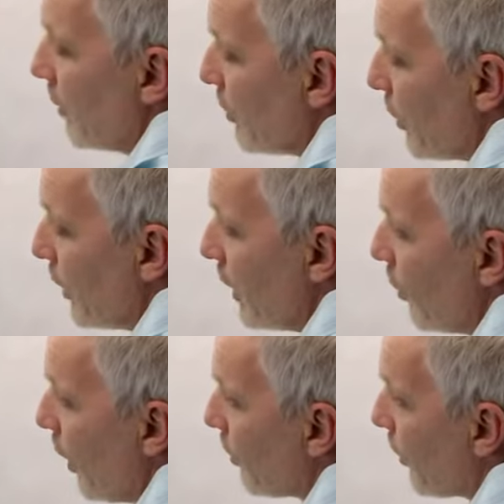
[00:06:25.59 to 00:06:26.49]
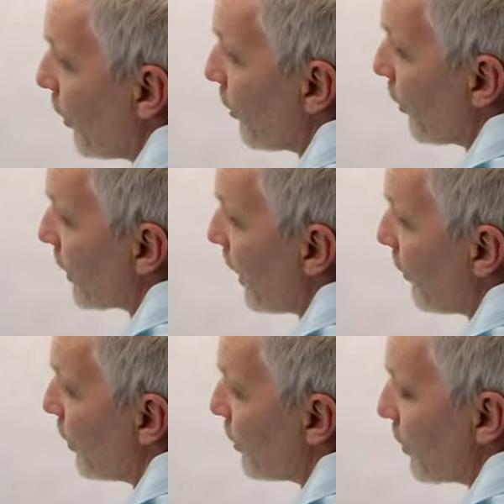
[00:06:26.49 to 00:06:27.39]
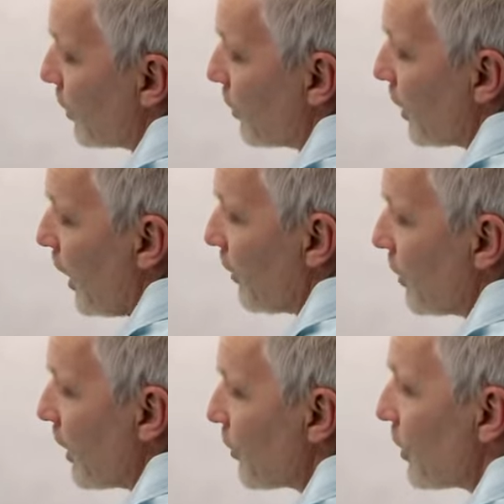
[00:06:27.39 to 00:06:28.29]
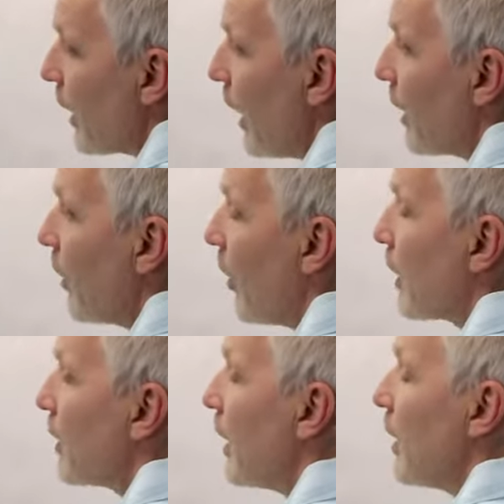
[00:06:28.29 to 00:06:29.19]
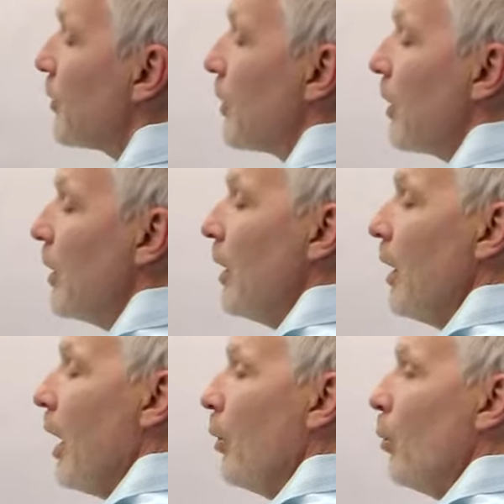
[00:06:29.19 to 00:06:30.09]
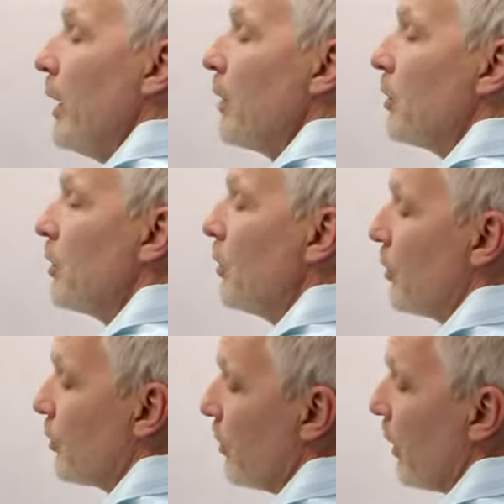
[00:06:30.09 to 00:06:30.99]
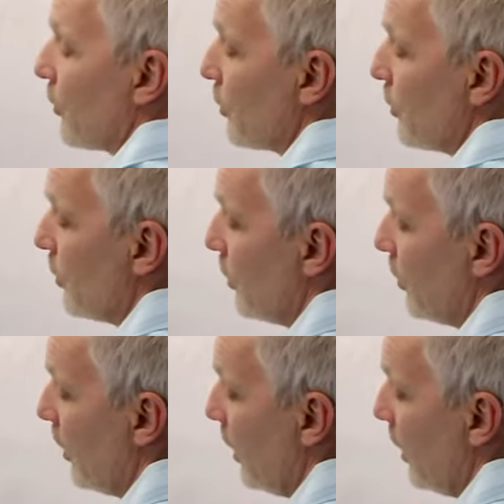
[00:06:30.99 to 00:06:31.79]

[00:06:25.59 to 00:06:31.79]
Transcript: pretty well perfect every single time. It doesn't take long. It takes a week or two, a semester or two,